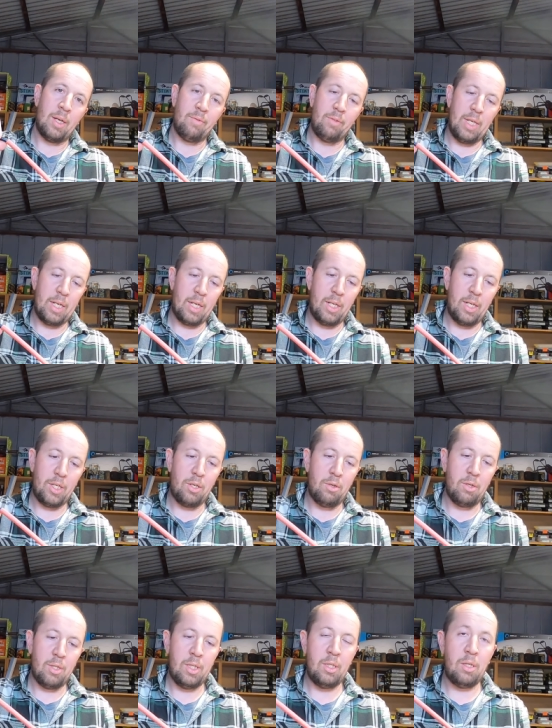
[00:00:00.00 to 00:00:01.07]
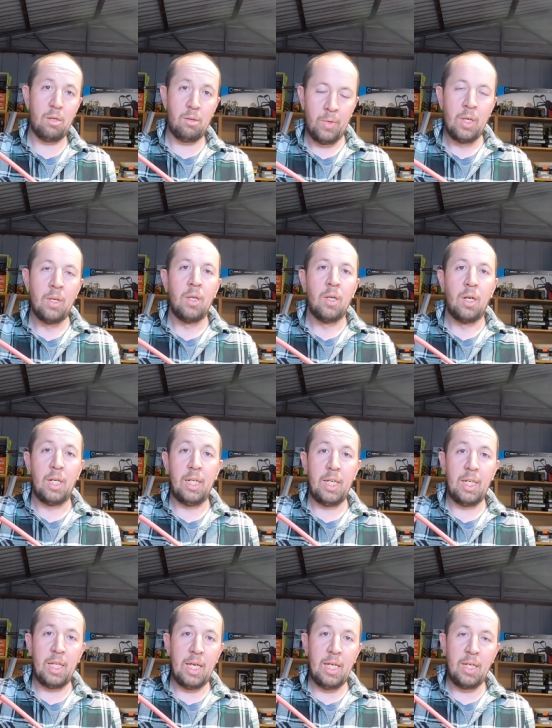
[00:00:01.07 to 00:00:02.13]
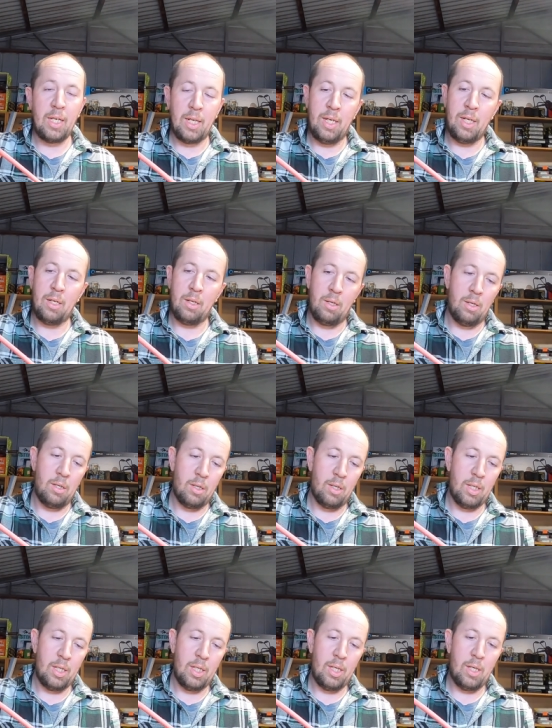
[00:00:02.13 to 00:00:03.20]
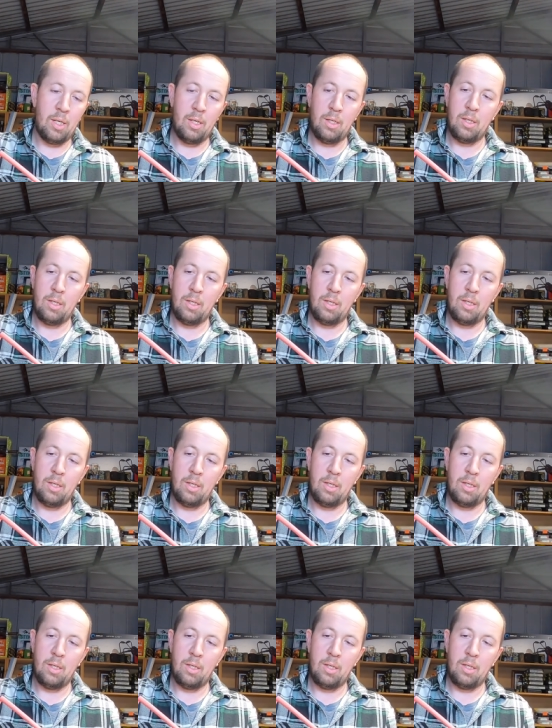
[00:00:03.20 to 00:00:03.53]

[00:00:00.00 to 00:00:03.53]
covered that connection nicely. I'm going to get the heat gun out. I'm going to